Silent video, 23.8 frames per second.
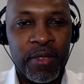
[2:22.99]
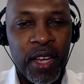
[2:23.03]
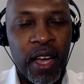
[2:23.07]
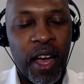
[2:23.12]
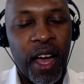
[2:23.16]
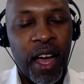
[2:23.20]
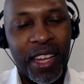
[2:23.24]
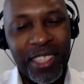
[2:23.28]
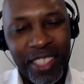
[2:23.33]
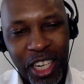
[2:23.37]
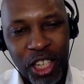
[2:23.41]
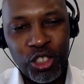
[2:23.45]

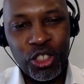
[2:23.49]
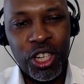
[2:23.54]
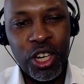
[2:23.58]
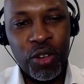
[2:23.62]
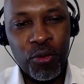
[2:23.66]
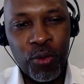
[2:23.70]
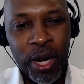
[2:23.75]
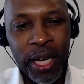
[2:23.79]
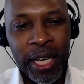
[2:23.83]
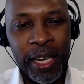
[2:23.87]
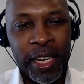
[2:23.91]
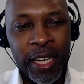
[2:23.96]
I touch on it
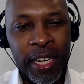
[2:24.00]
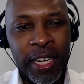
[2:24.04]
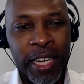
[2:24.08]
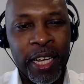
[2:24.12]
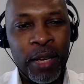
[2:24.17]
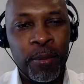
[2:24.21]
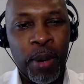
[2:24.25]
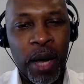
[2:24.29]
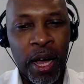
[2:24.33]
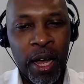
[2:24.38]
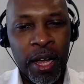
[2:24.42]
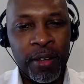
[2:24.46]
regularly,
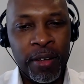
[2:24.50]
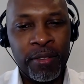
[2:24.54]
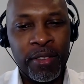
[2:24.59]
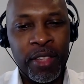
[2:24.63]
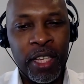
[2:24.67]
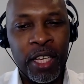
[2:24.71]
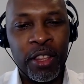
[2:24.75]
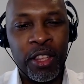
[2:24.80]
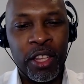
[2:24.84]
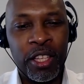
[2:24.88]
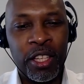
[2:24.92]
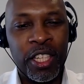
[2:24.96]
but
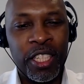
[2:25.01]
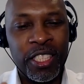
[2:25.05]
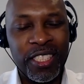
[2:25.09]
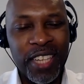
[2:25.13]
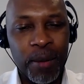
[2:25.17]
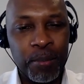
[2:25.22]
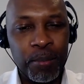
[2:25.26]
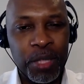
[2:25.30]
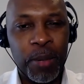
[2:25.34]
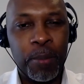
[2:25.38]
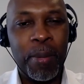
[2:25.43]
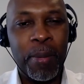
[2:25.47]
the
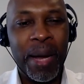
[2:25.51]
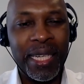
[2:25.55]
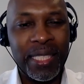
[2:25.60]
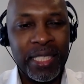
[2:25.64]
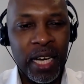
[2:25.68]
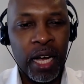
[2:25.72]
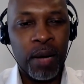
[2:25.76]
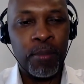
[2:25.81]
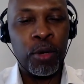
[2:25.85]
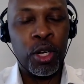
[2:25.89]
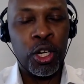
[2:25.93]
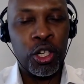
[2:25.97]
subject matter
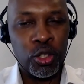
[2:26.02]
I'm going